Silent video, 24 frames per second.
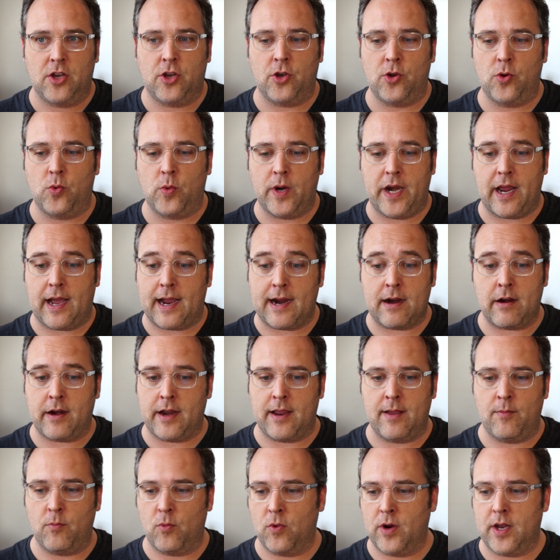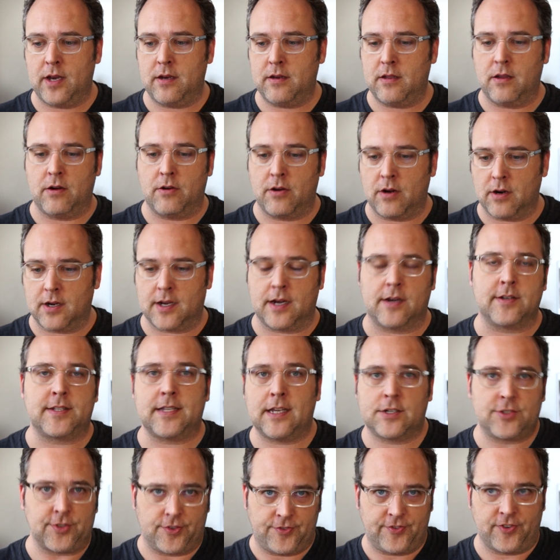who would hire him when, you know, an
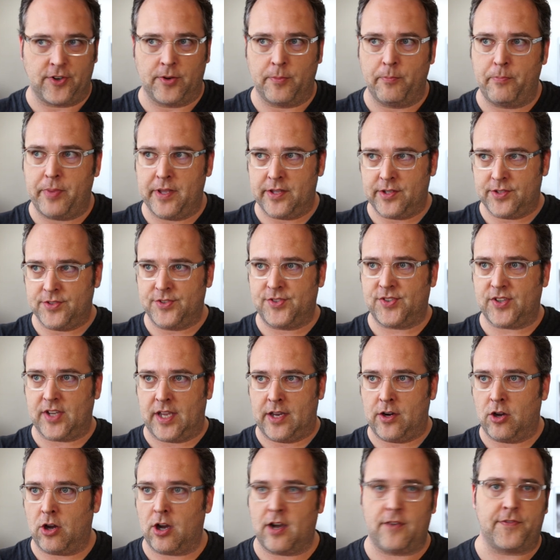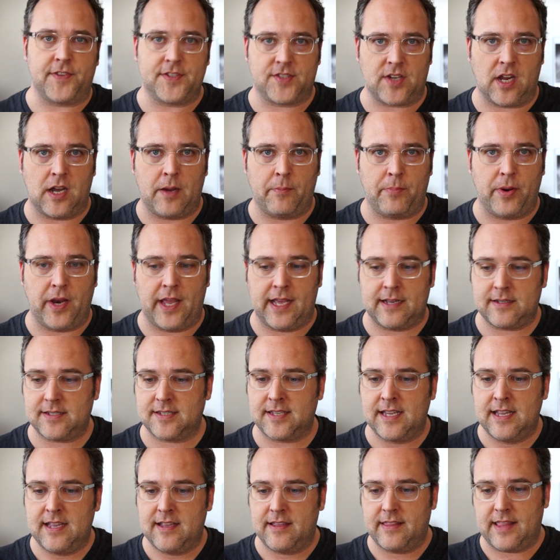architectural firm builds an office
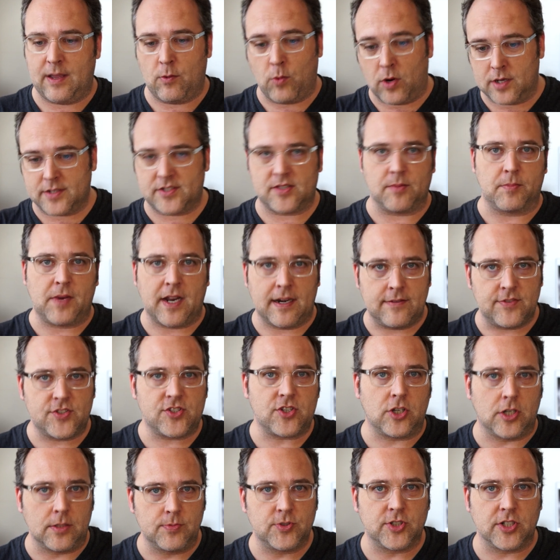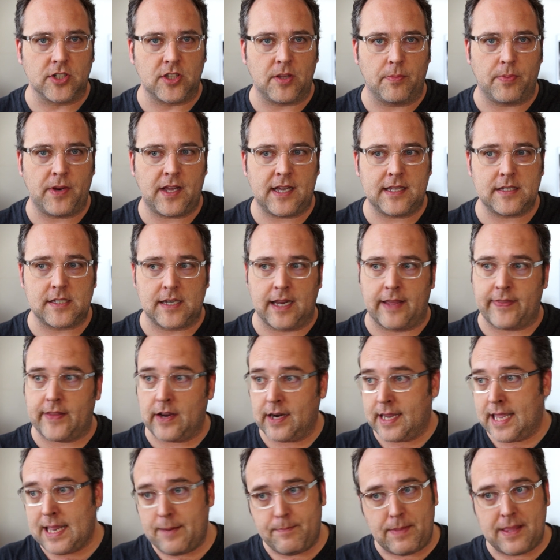complex. They want some kind of sculpture on the plaza down
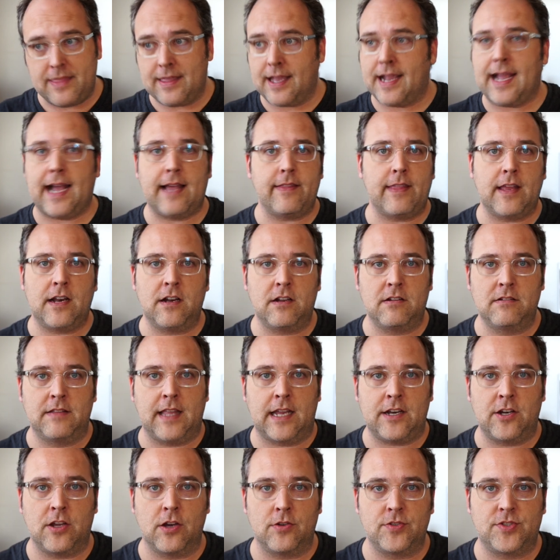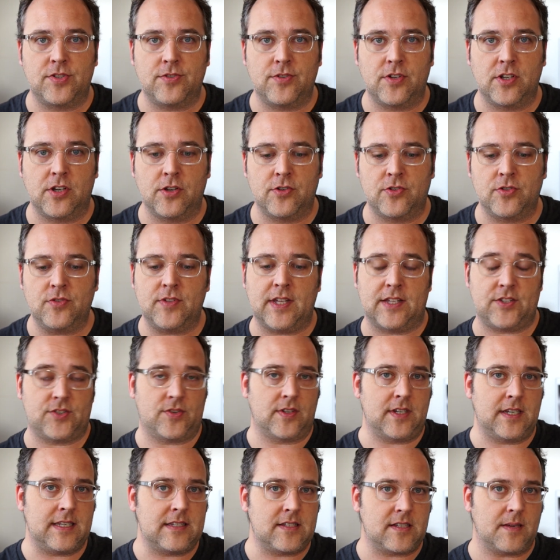there. He'd be the guy they'd, they'd go to to go do that.
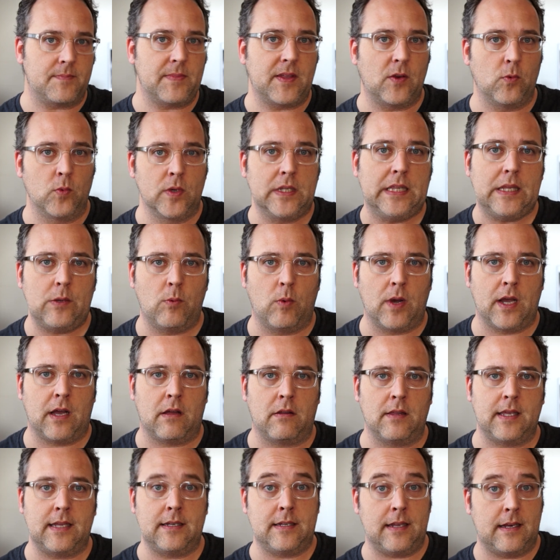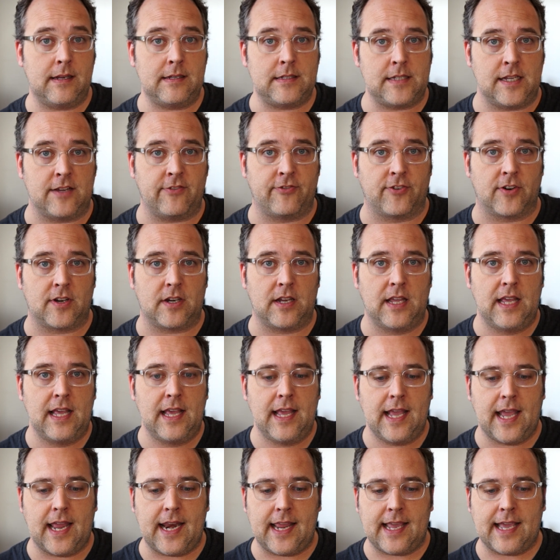So he did something really well. He did it different,
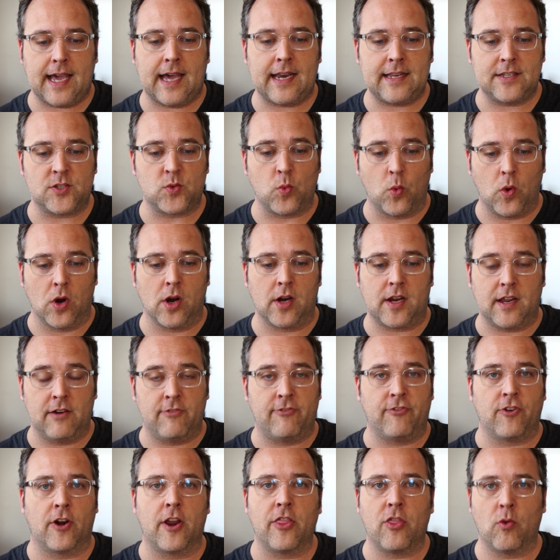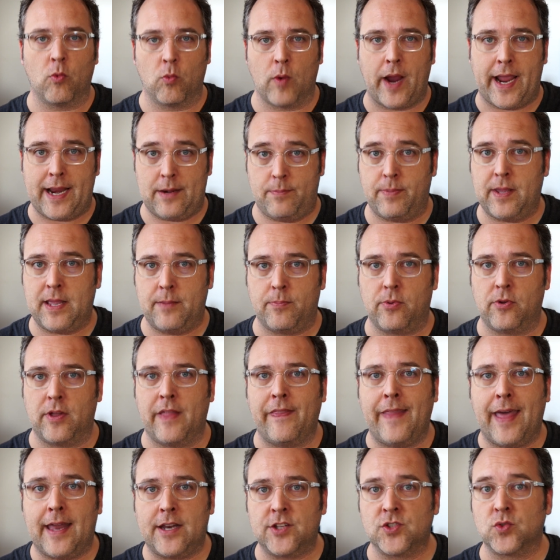and he got his work in front of the right
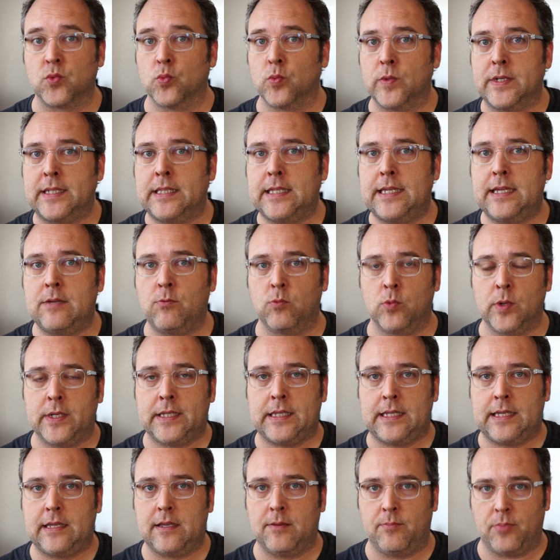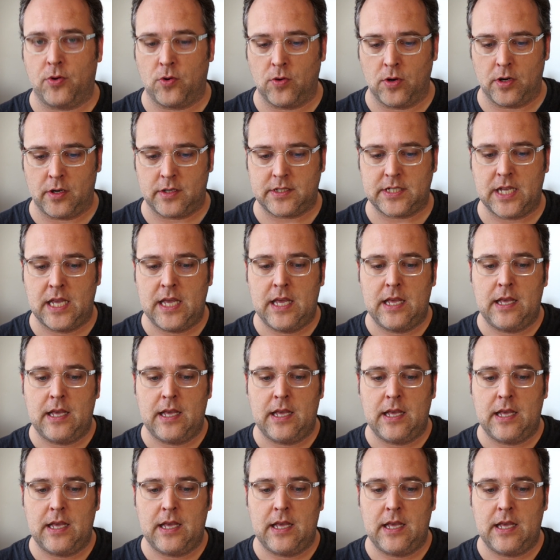people, and that is really, really important.